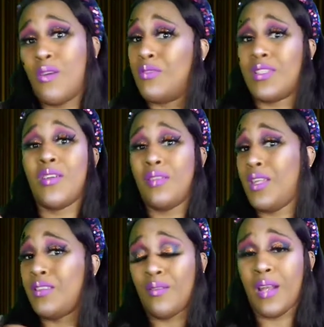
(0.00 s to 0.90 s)
on in your,
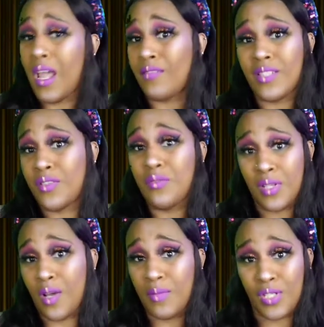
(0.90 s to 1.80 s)
in your life that you
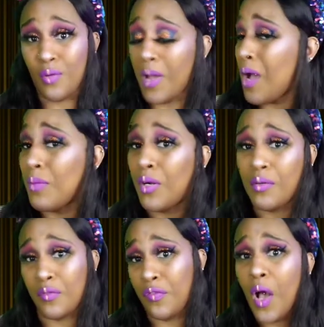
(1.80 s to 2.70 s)
talking about your mama
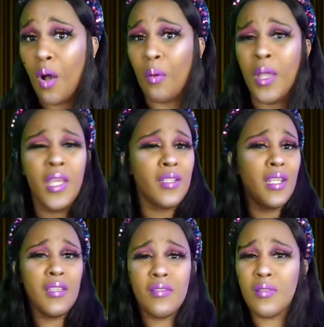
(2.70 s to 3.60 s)
on the phone?
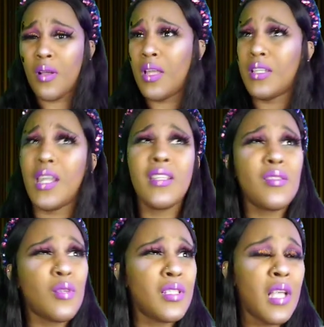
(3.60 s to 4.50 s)
Then he start then he
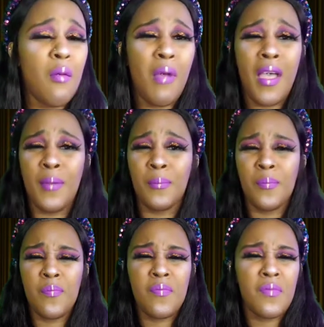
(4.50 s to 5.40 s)
start talking about
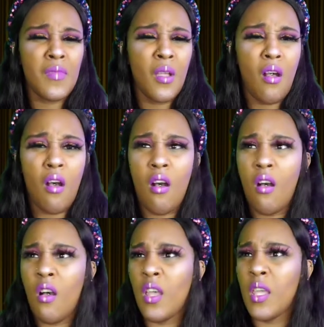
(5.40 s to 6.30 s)

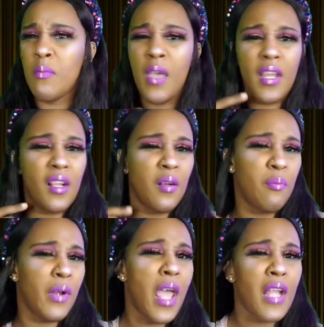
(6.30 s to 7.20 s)
uh he met a
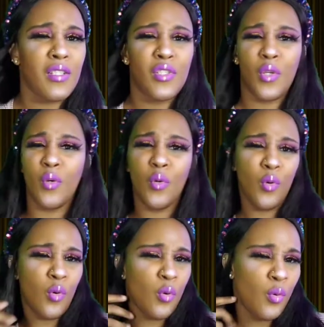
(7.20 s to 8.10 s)
black
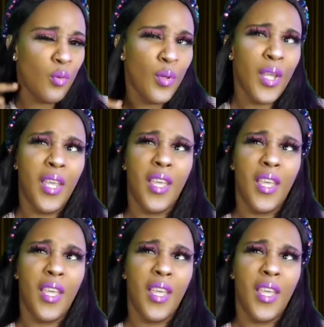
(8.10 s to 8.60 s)
dude.